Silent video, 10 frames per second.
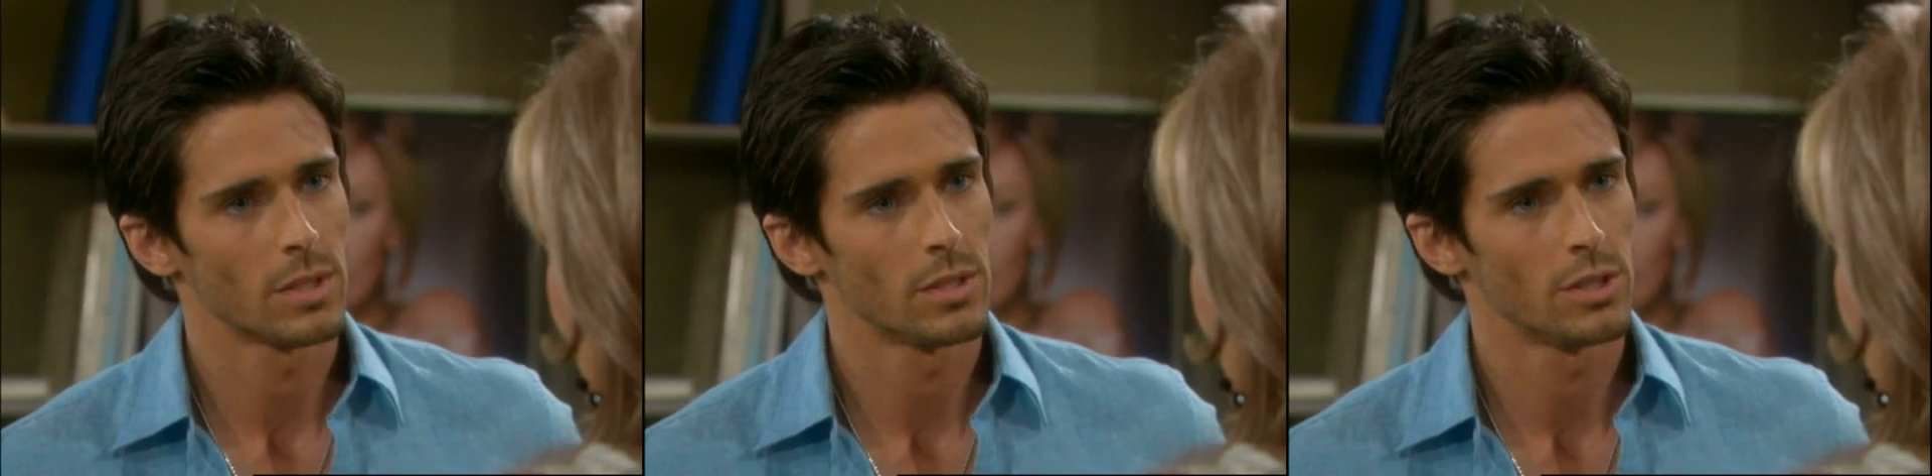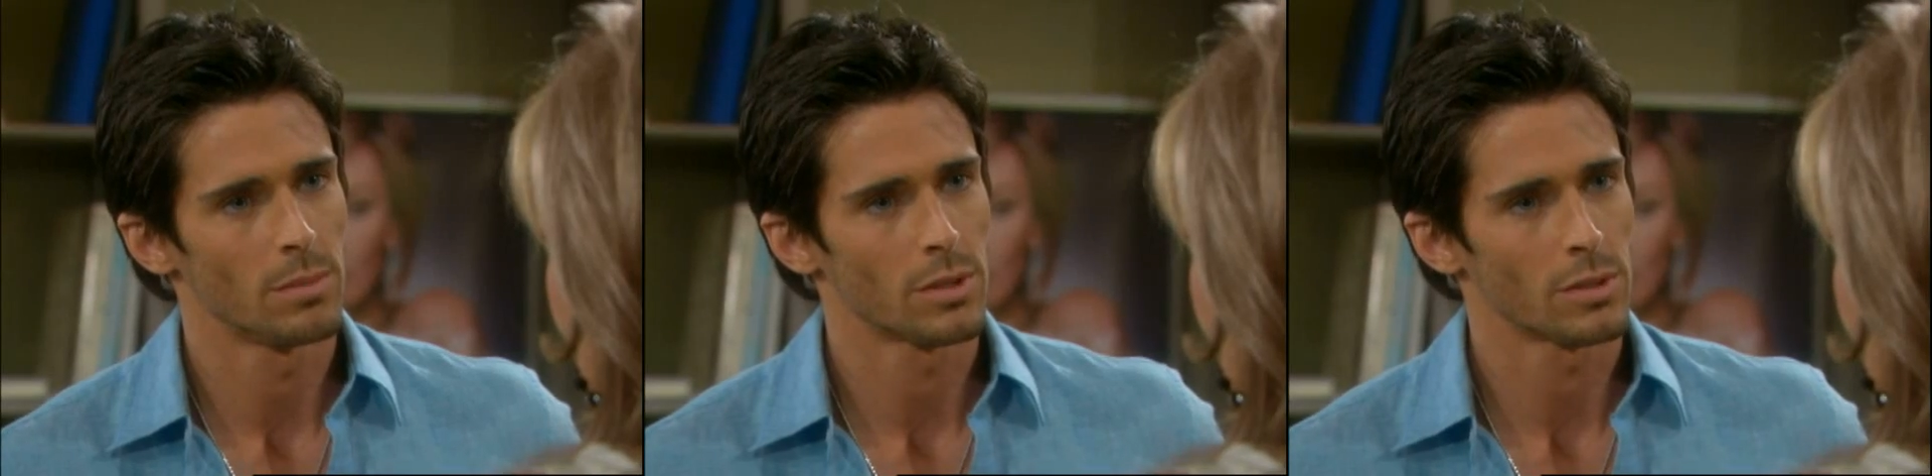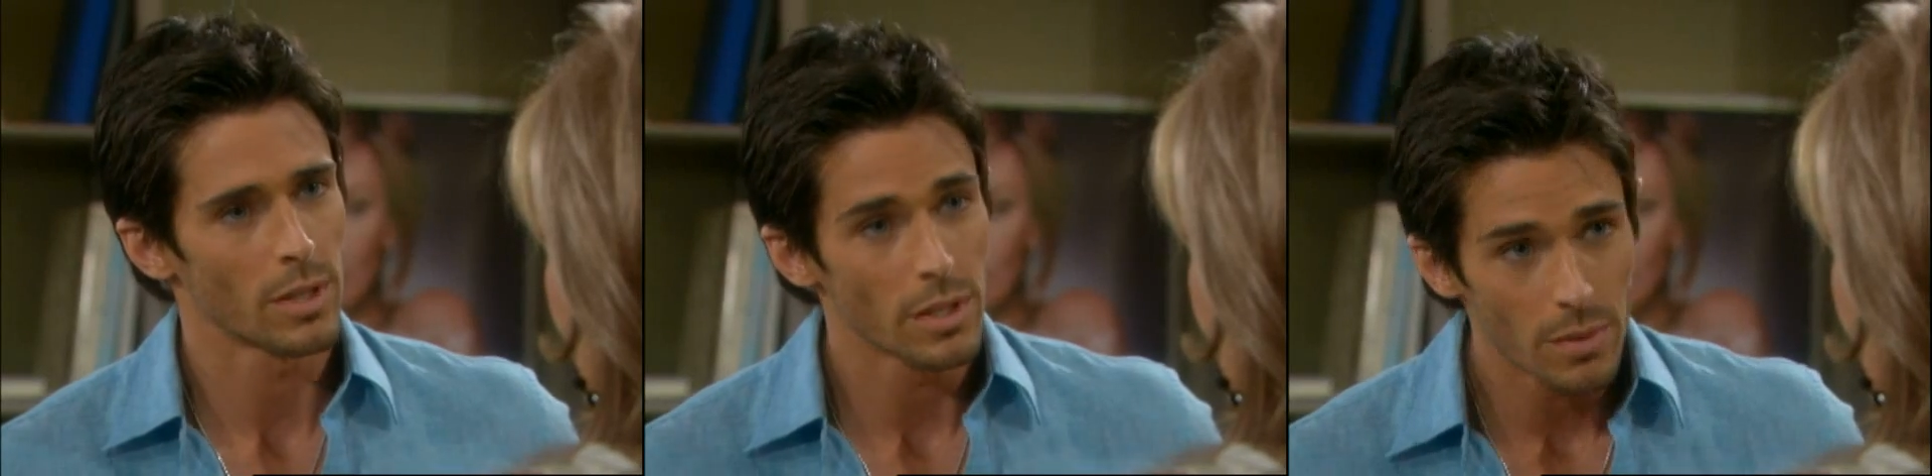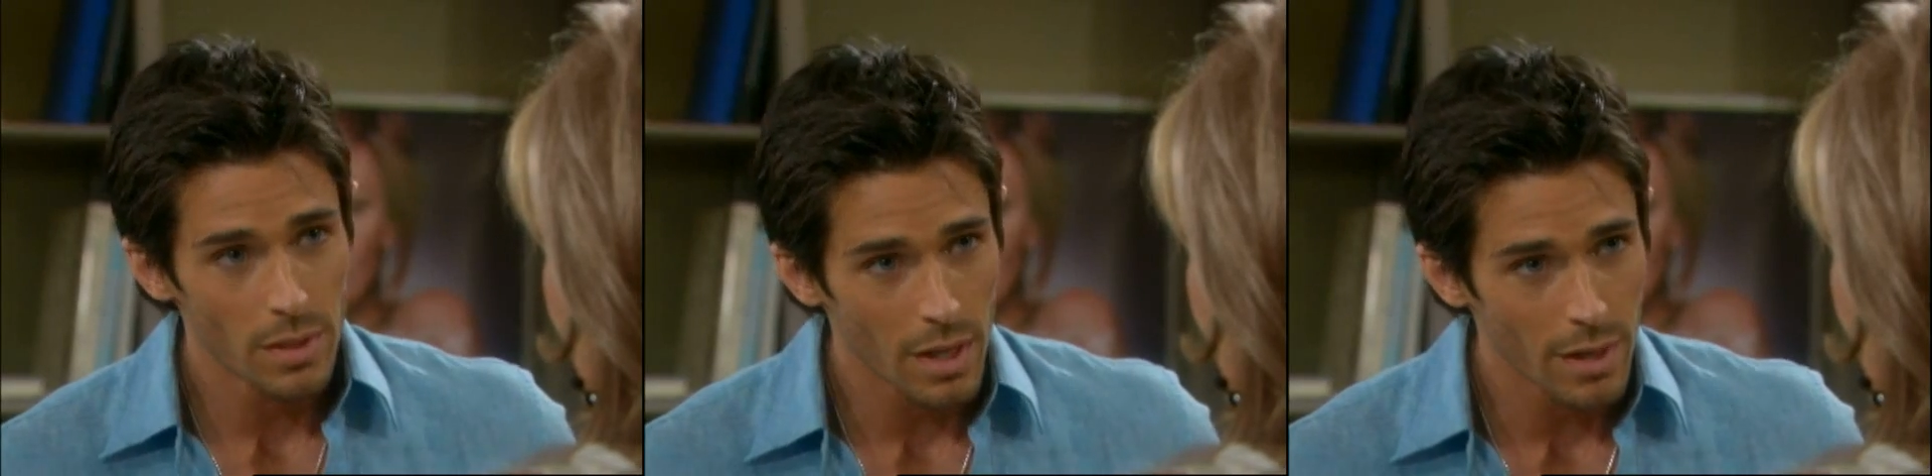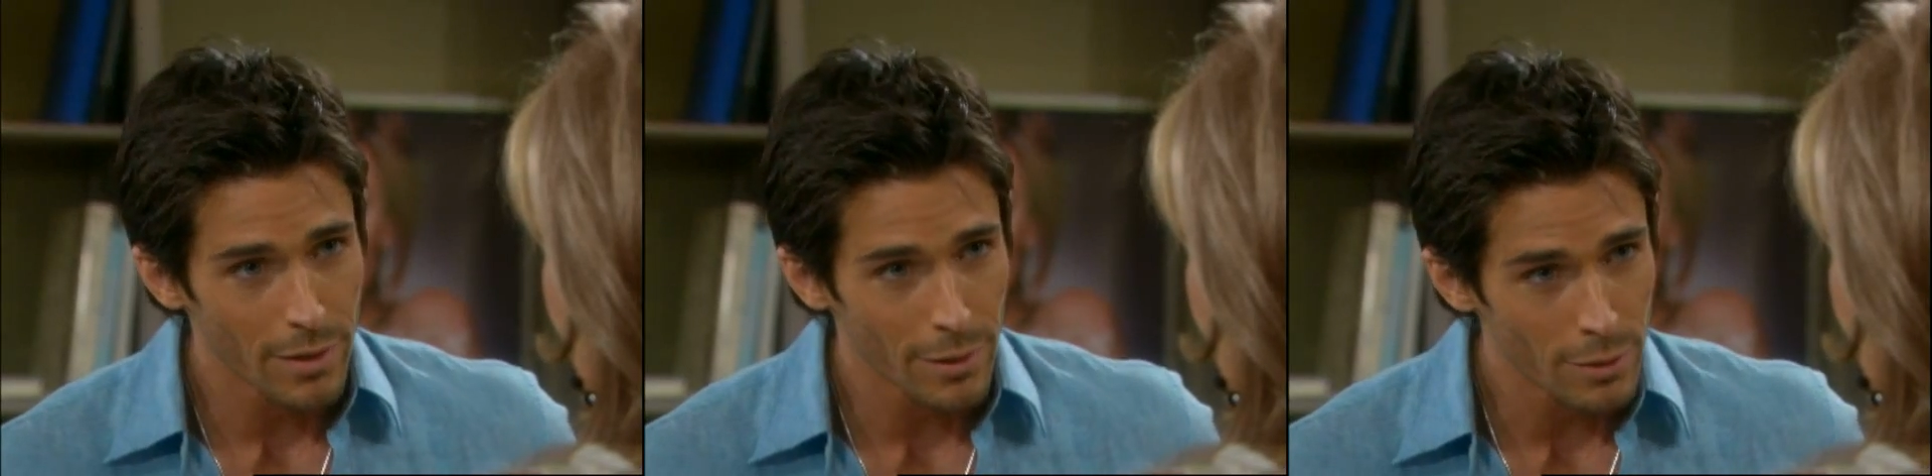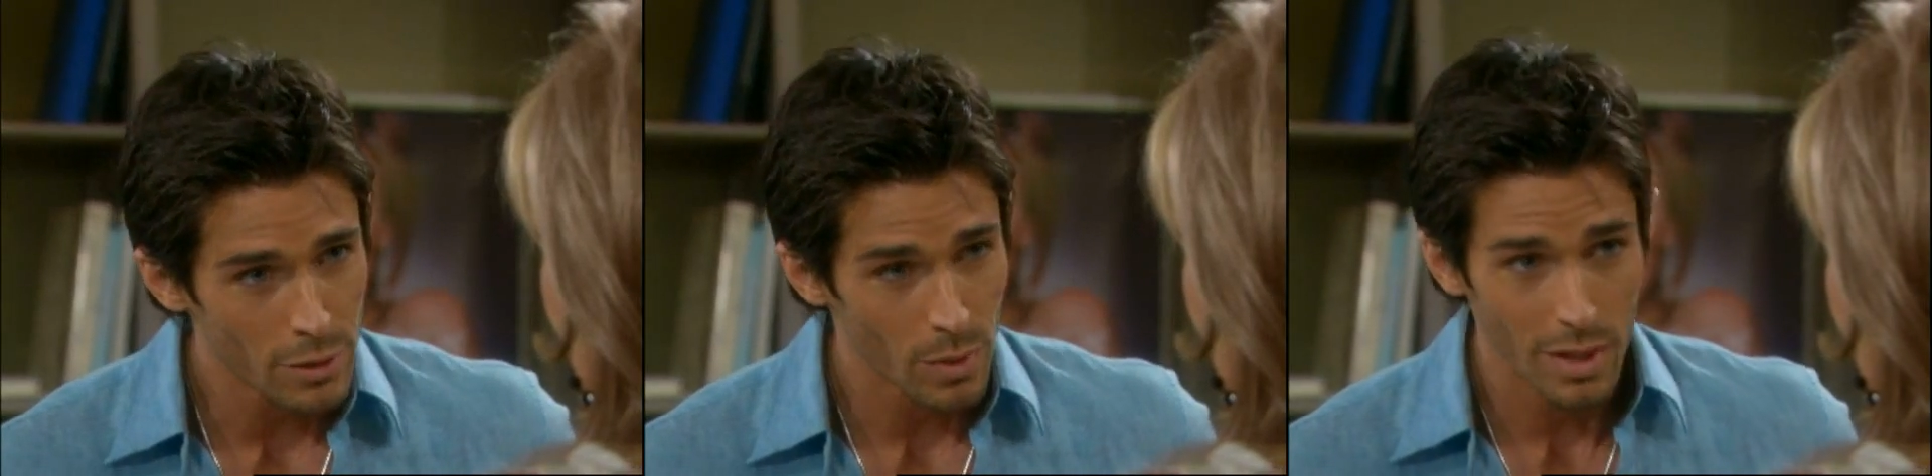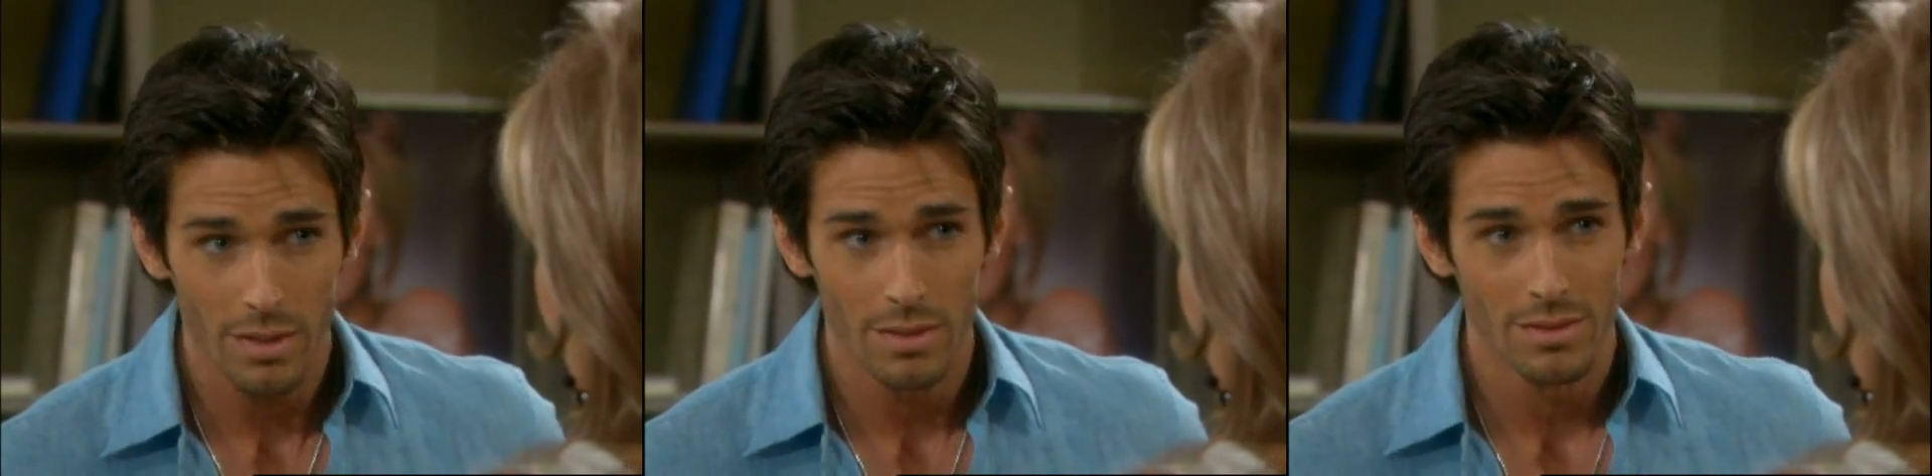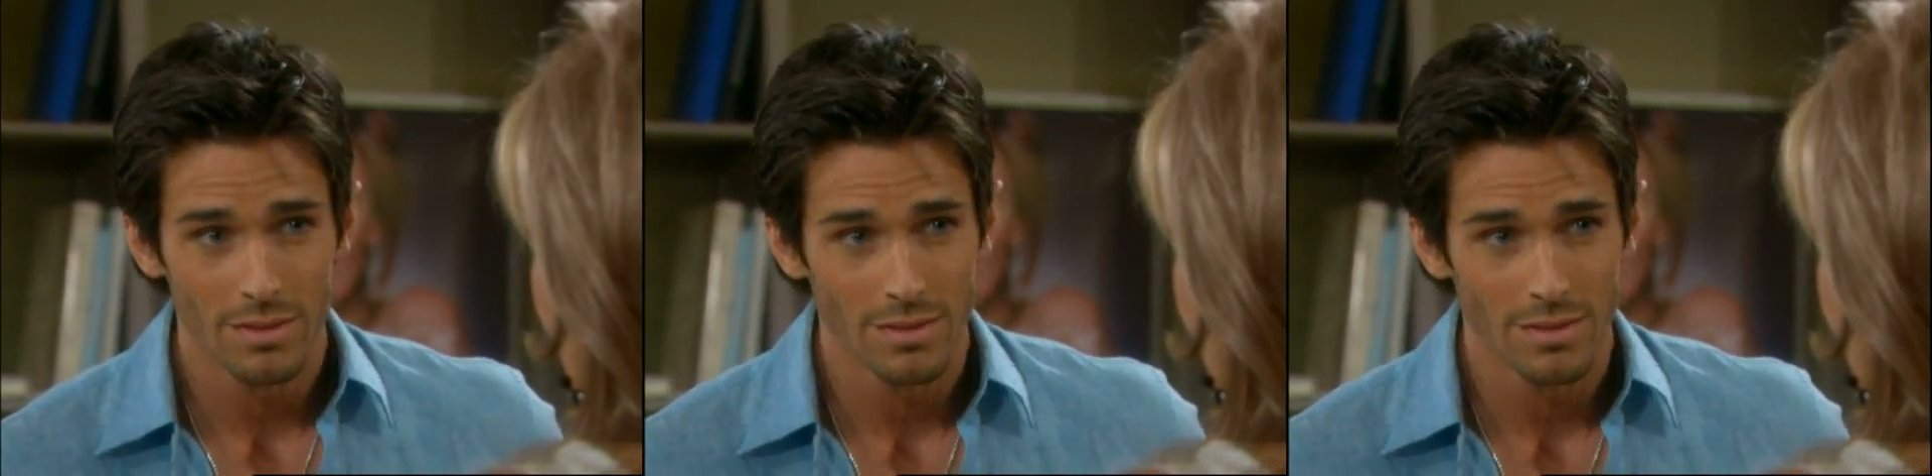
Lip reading: What, did she persuade you into hiring her as well?